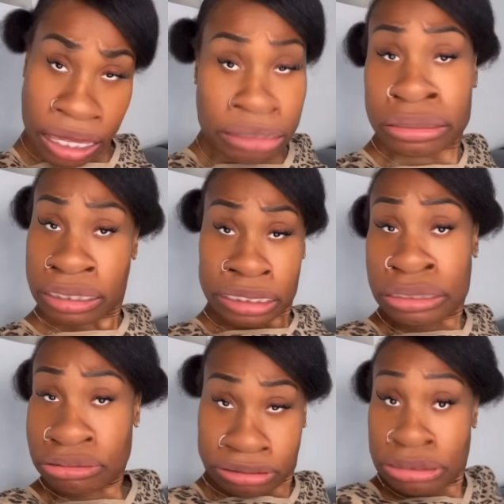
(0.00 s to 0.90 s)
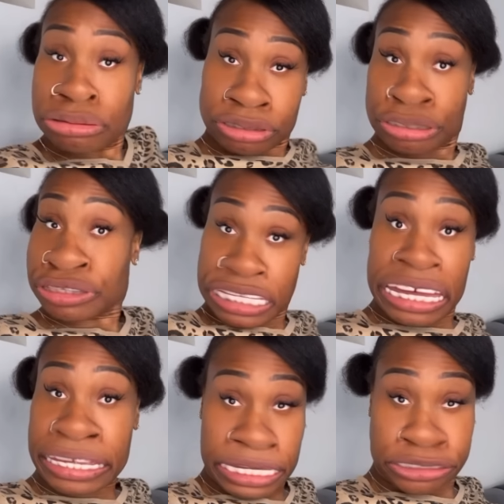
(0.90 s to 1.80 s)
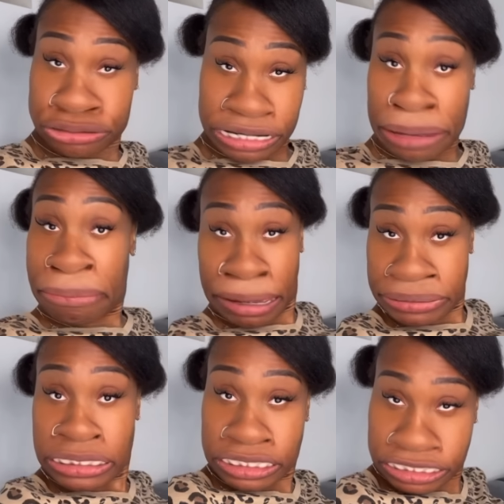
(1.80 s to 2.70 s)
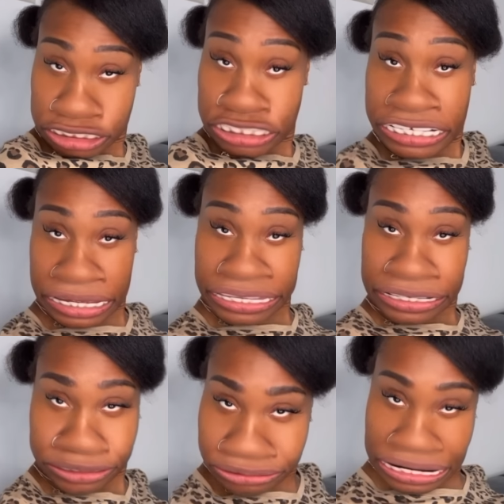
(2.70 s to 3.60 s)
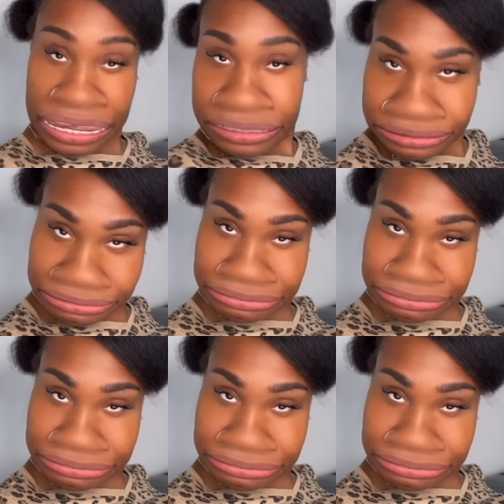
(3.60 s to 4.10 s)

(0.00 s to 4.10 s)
Oh, you think I can't do that, mama? You think I can't do that?